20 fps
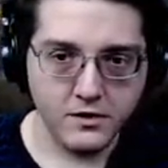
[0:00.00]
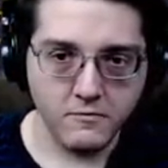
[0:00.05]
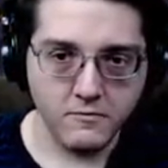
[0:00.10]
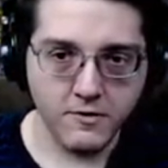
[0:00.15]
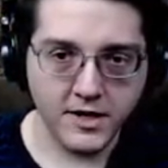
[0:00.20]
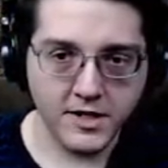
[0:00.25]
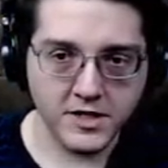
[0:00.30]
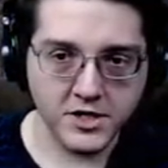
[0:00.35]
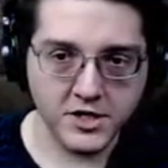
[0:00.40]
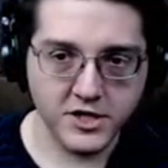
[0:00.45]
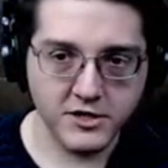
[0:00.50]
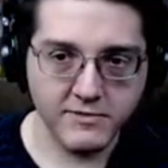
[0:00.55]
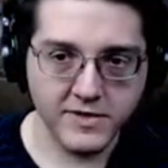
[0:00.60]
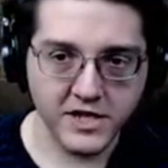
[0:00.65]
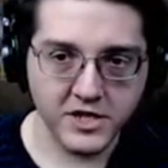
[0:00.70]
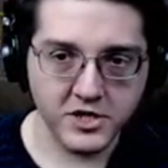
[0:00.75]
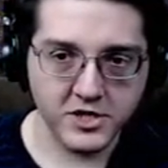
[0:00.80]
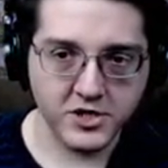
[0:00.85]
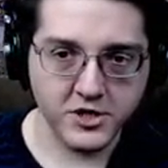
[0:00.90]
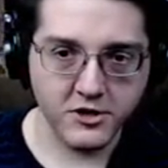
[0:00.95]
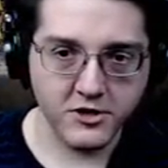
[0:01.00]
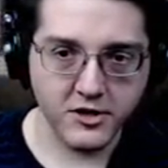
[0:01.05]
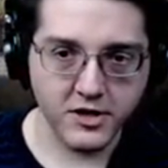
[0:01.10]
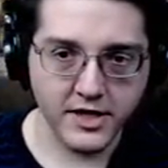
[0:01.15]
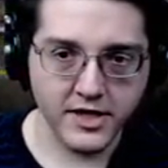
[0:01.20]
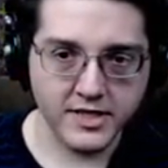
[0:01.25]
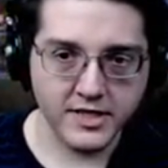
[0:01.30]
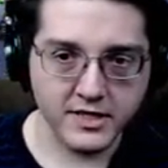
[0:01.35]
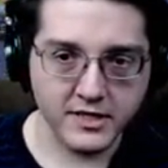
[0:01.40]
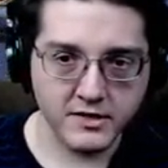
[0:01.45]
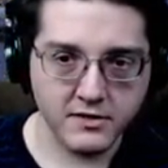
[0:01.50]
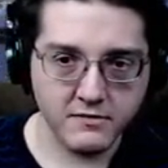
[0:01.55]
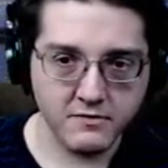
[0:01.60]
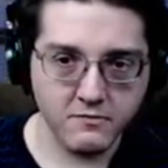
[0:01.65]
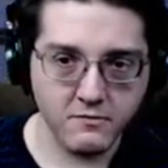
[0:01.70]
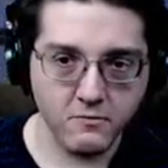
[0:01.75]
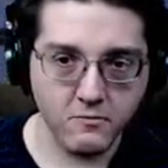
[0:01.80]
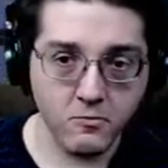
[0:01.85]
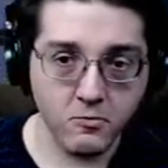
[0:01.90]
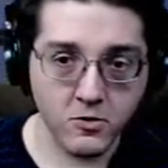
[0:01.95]
Watch to make sure it's
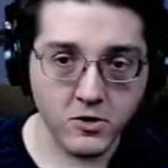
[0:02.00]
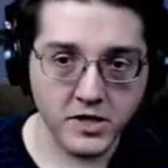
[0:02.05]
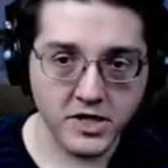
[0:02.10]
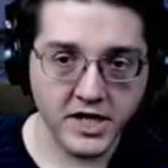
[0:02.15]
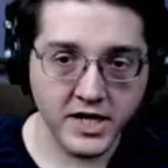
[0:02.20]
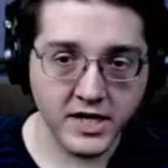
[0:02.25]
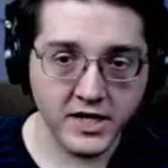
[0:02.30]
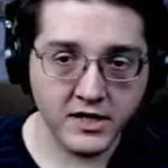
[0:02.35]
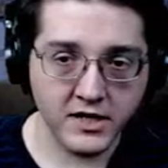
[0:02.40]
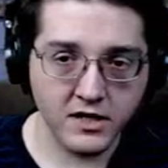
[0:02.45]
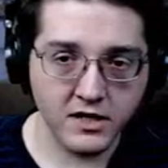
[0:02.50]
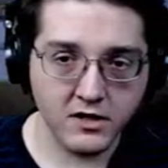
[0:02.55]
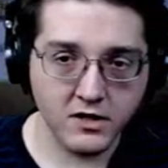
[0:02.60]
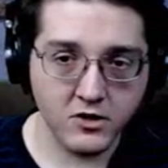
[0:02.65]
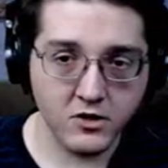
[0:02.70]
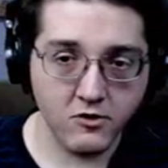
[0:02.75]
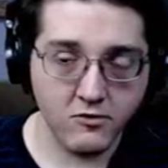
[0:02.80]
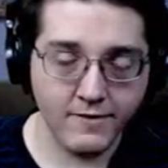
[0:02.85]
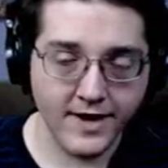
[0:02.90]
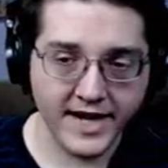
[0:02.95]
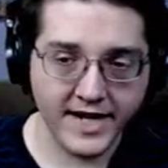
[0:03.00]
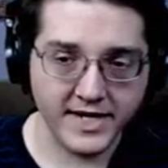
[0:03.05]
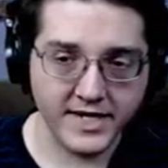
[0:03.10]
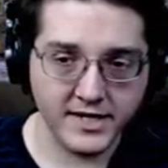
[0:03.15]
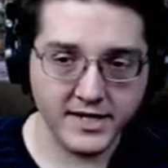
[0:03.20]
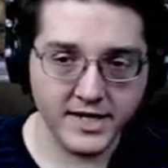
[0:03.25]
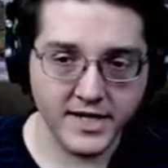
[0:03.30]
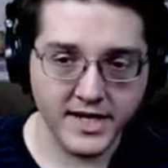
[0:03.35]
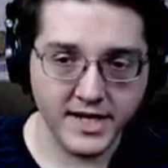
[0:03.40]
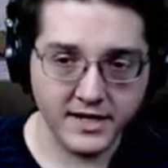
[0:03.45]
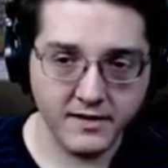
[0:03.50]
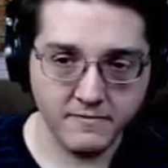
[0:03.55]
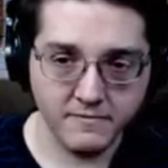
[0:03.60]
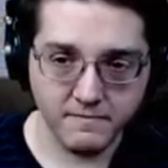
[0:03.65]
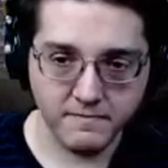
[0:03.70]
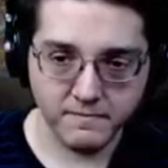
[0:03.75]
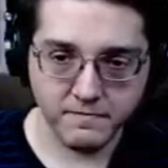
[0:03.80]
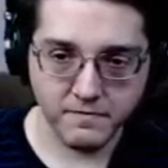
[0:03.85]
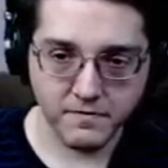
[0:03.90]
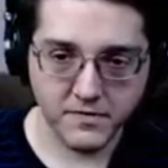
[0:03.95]
working correctly
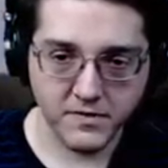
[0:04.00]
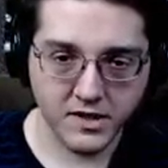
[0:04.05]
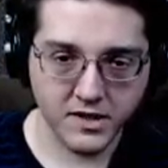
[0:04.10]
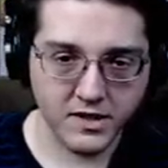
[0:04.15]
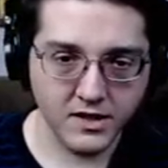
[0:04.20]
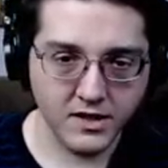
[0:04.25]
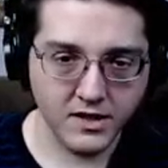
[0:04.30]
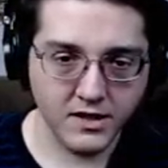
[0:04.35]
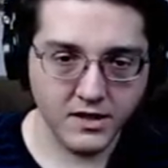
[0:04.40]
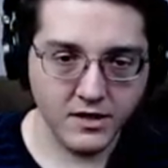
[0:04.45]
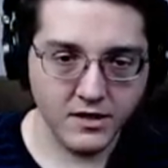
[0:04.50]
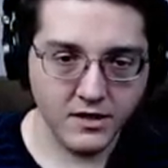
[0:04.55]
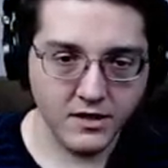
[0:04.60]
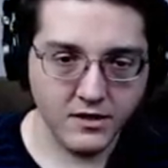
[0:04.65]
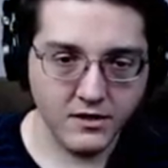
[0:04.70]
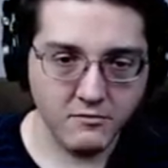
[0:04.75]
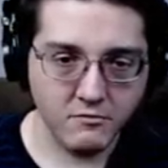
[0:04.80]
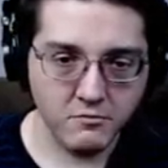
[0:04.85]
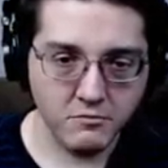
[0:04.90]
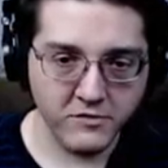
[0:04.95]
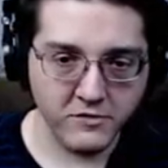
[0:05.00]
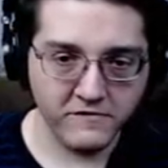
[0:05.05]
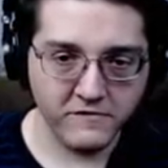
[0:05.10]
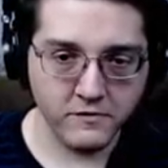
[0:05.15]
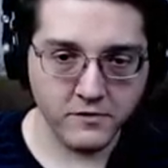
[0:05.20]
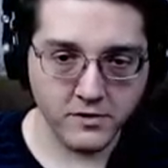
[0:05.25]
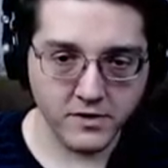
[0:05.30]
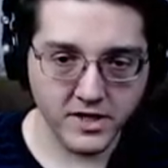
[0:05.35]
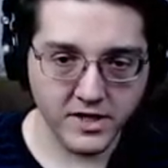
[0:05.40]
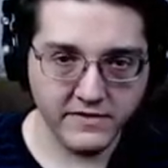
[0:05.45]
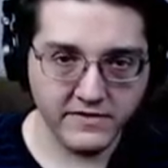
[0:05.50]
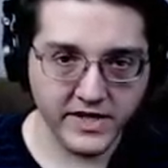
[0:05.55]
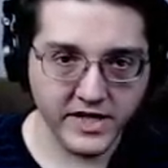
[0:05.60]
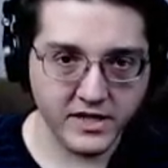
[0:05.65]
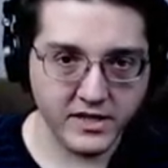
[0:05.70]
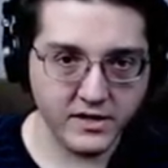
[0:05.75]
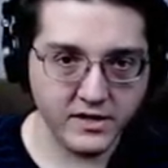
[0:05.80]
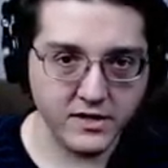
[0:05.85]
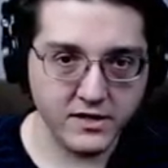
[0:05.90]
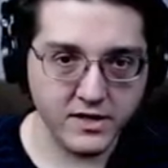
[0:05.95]
before
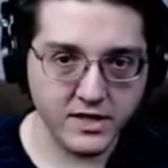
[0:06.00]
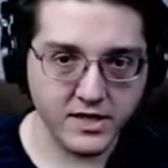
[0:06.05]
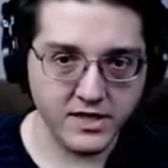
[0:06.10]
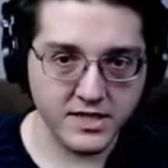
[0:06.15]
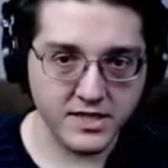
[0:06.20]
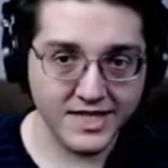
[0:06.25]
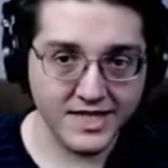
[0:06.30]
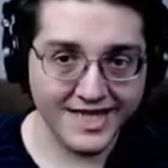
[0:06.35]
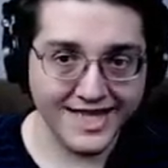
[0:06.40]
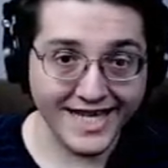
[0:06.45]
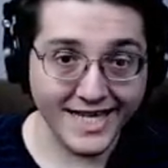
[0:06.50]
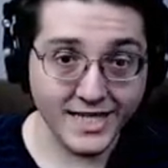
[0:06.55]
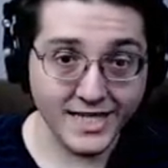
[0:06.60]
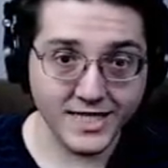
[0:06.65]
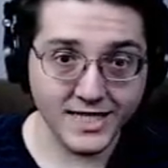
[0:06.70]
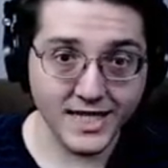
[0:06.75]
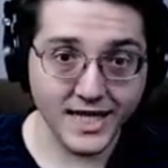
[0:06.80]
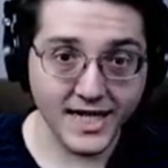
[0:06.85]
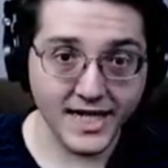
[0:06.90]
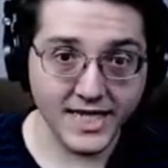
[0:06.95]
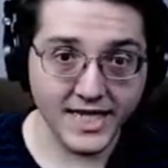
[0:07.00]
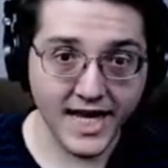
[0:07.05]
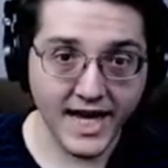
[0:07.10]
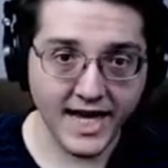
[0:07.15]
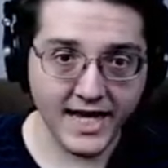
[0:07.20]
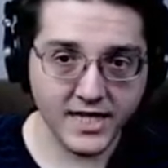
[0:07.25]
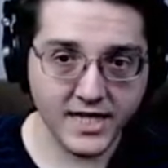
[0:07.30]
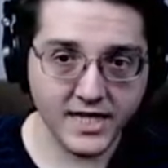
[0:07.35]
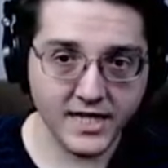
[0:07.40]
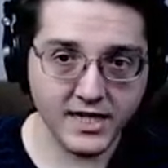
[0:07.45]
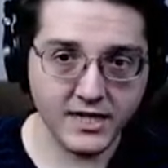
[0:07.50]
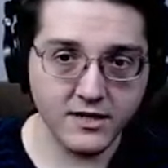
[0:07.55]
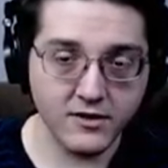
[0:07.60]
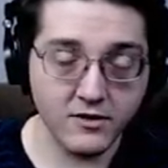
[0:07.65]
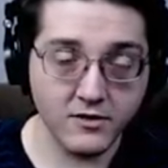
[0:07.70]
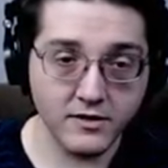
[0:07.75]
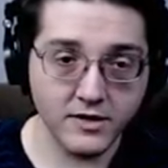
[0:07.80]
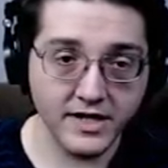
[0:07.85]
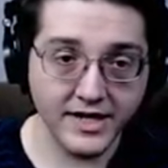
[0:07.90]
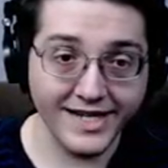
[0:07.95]
leaving because things like that
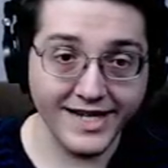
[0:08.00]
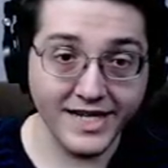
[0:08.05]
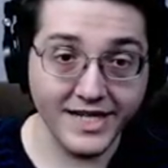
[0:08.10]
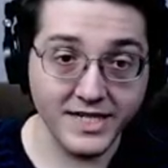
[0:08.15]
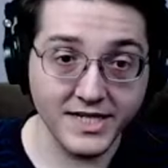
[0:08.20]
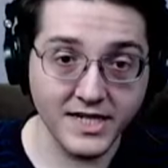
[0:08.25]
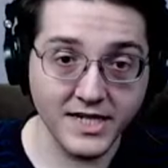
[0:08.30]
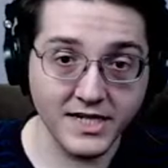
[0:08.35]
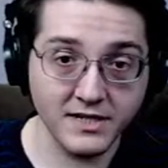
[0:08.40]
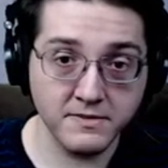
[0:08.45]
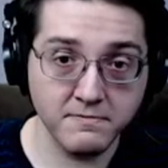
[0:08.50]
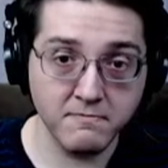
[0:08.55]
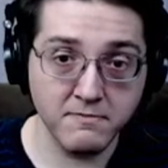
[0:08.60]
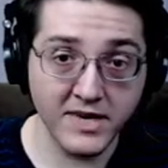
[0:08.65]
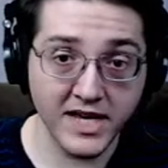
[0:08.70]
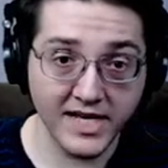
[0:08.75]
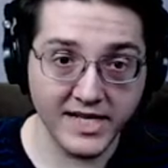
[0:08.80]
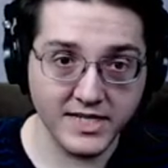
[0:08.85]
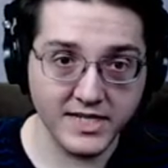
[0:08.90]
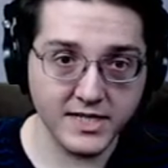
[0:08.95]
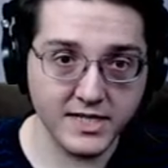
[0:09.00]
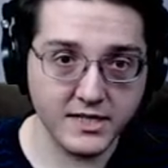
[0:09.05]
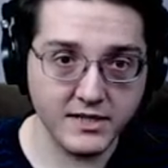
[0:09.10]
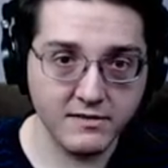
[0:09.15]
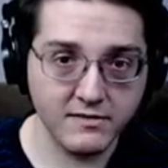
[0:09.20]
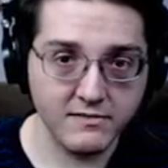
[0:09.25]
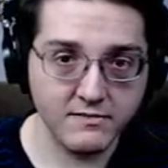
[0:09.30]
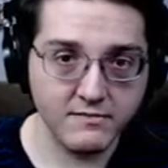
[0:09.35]
are easy to miss.